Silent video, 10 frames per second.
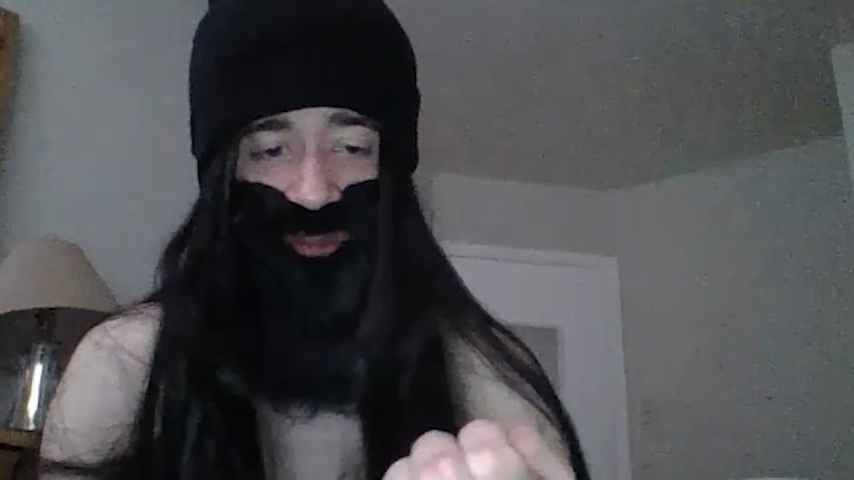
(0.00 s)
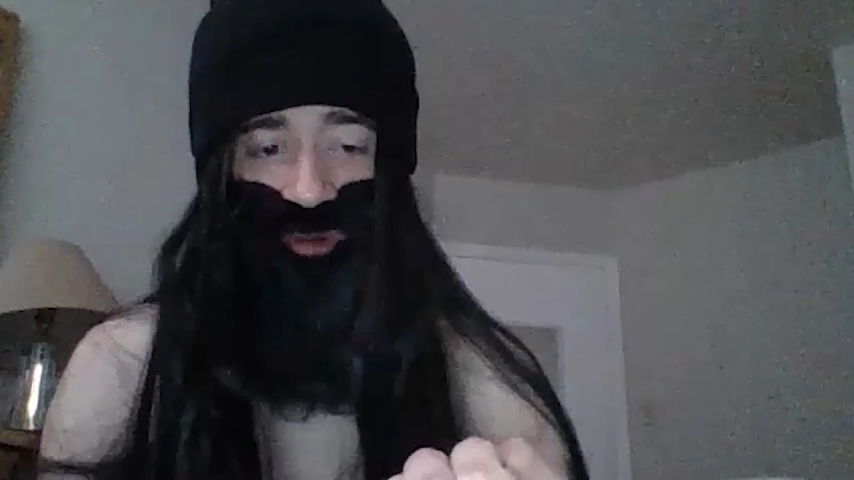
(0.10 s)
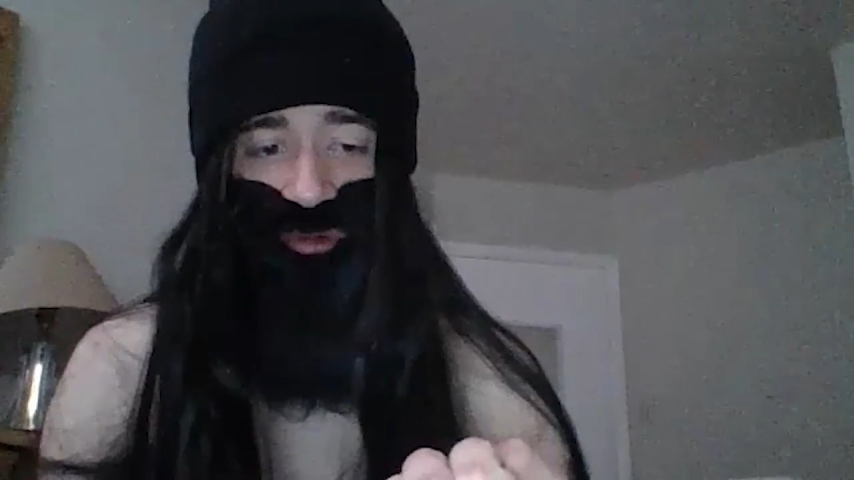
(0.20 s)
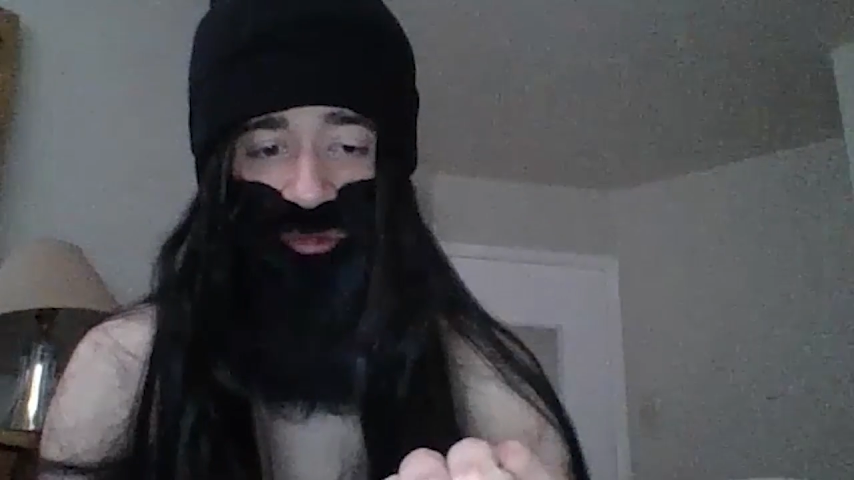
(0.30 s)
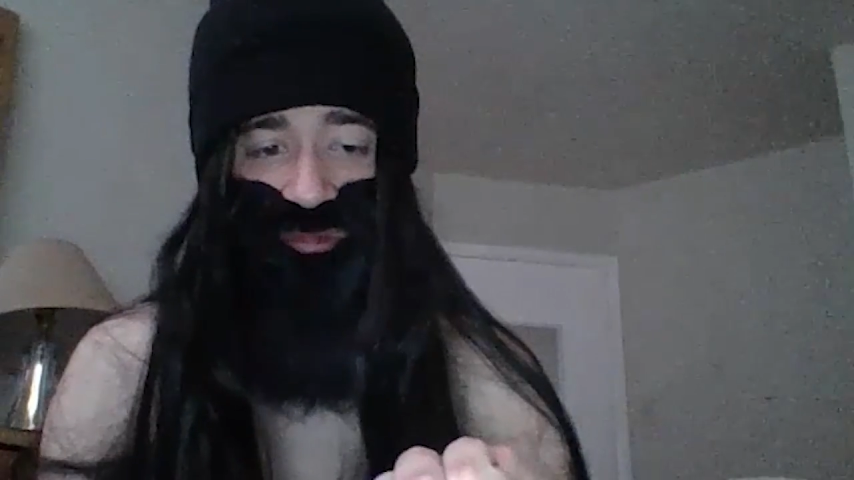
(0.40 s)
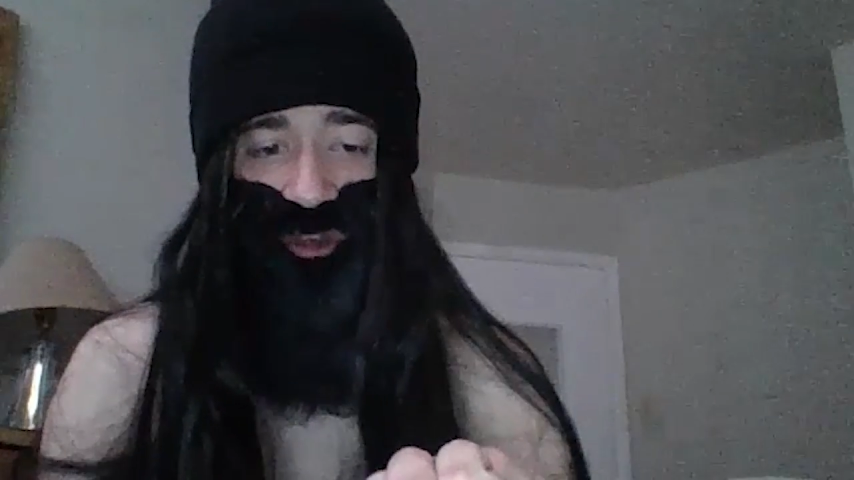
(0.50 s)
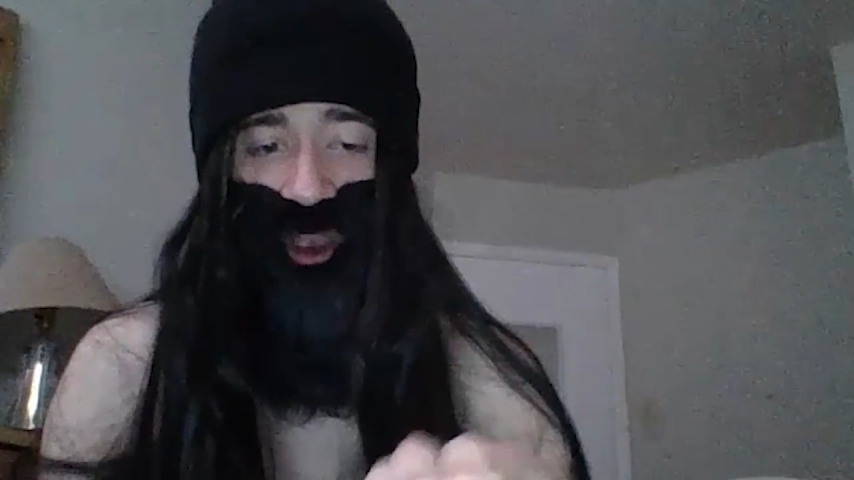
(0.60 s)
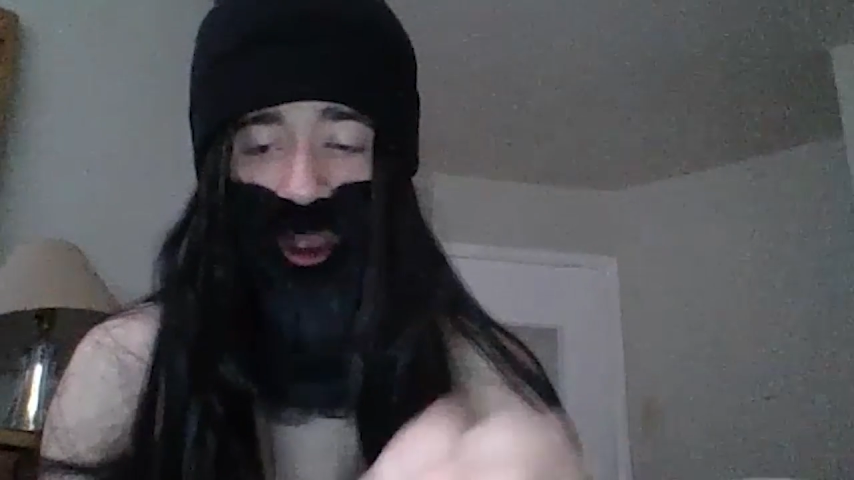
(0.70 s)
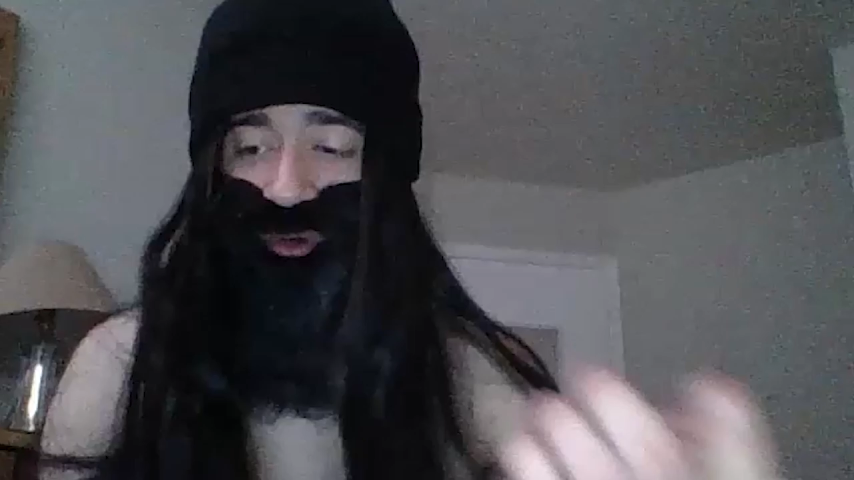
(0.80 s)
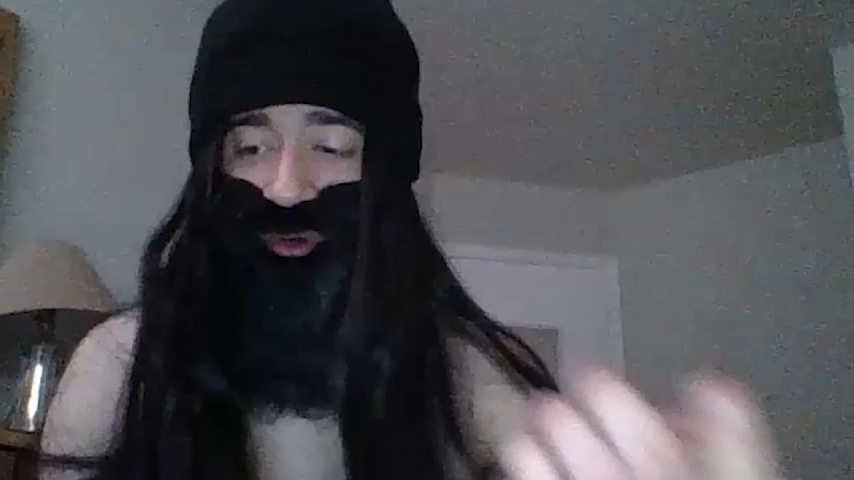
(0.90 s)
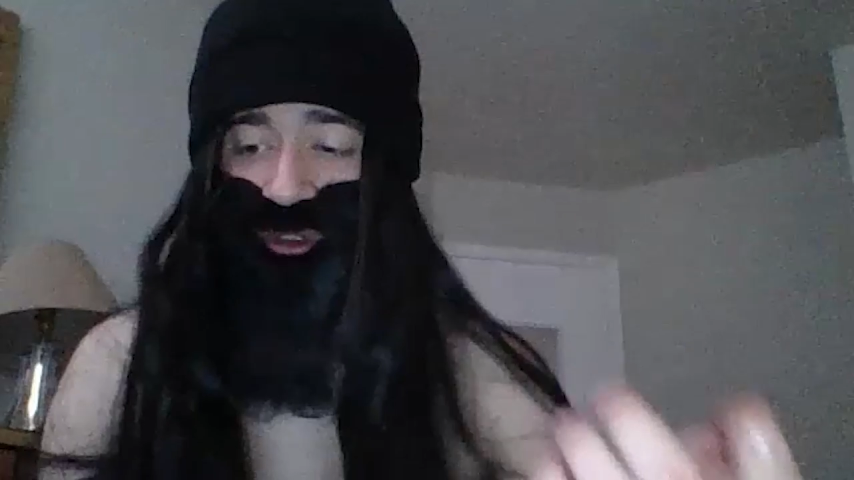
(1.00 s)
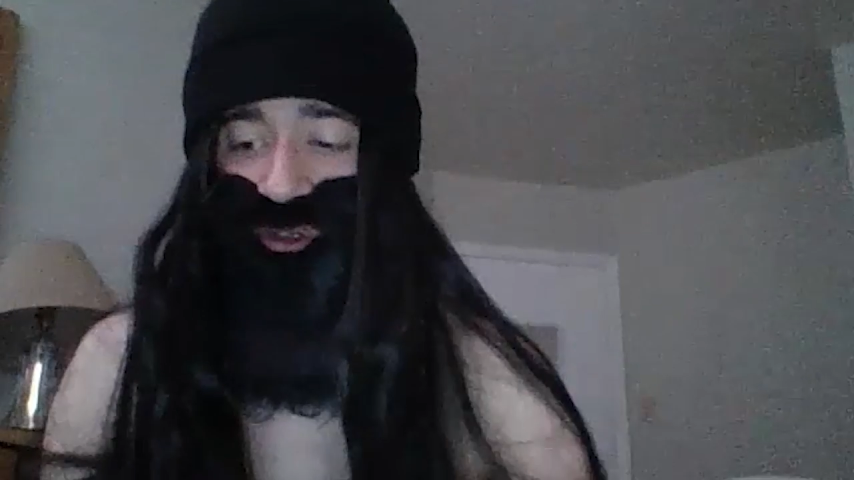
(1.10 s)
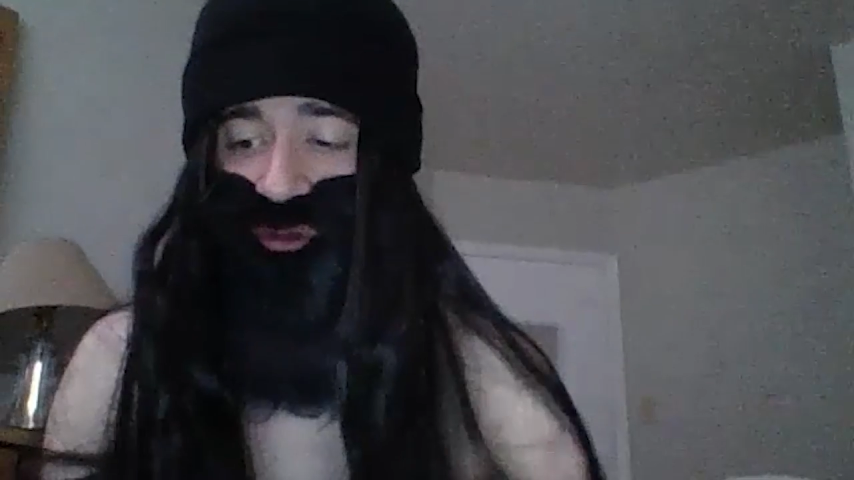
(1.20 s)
go cower under